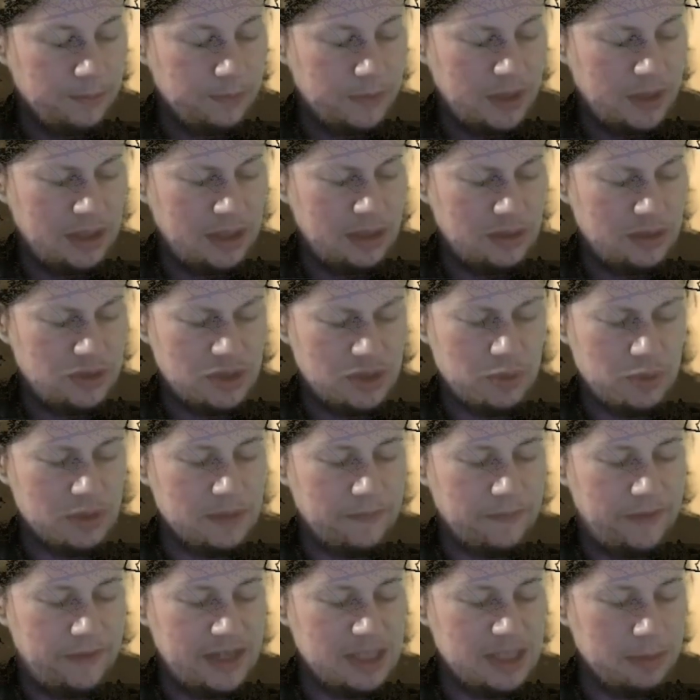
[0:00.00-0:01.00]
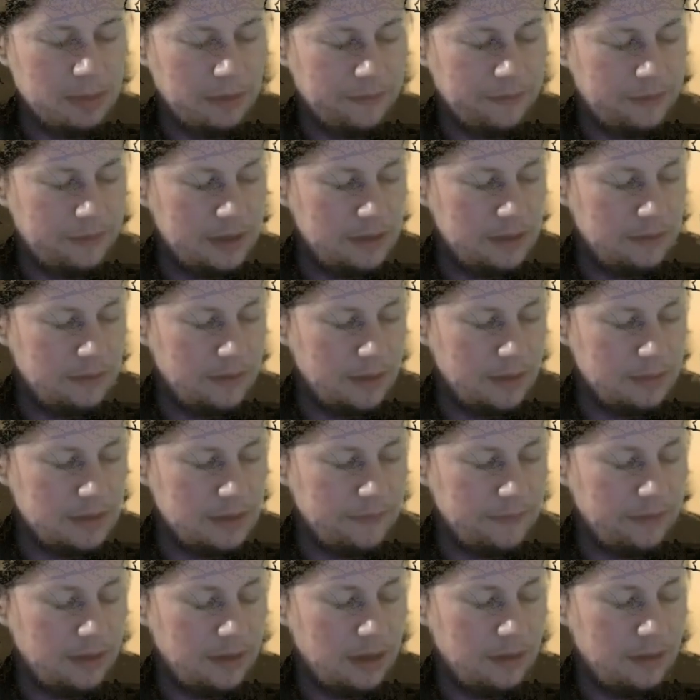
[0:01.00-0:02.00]
and it just wasn't feasible for either of them to
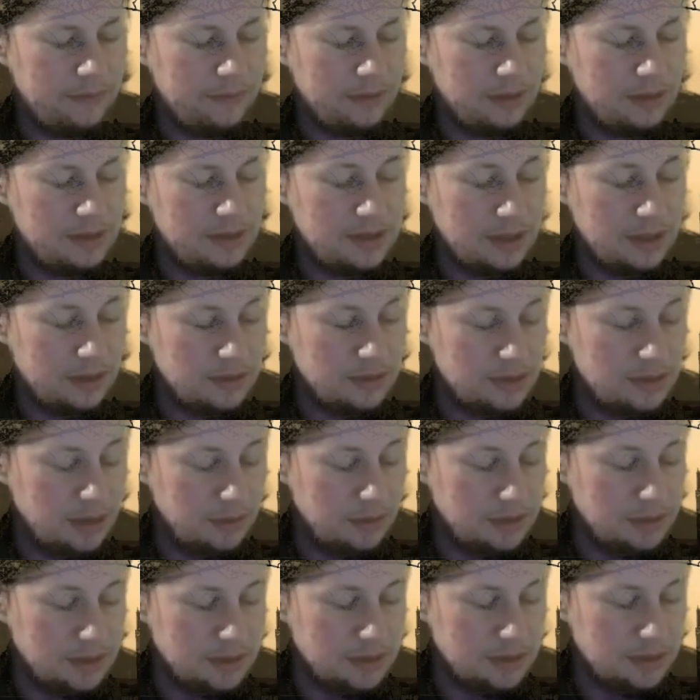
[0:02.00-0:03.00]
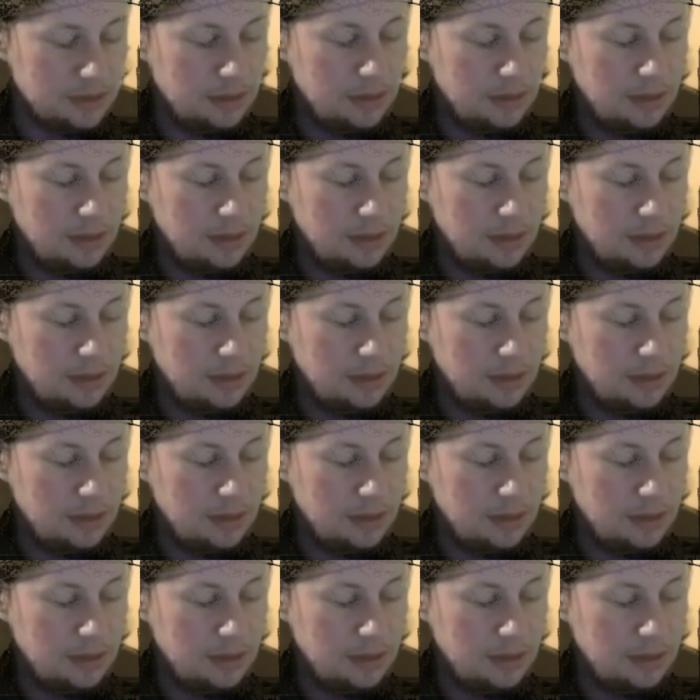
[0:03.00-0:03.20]
fly over on a second's notice,